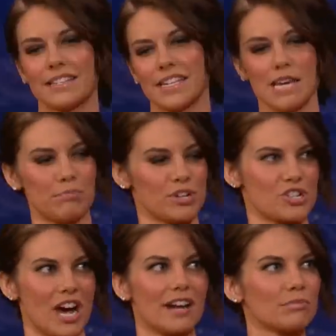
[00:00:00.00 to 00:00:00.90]
tea
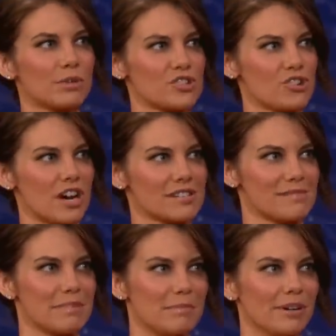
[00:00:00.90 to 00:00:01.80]
pusher. I don't push drugs
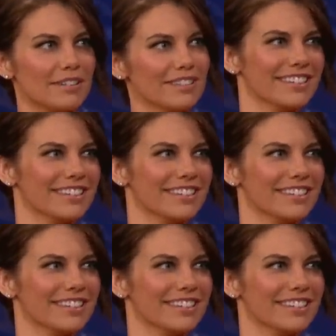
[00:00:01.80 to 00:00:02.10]
on people.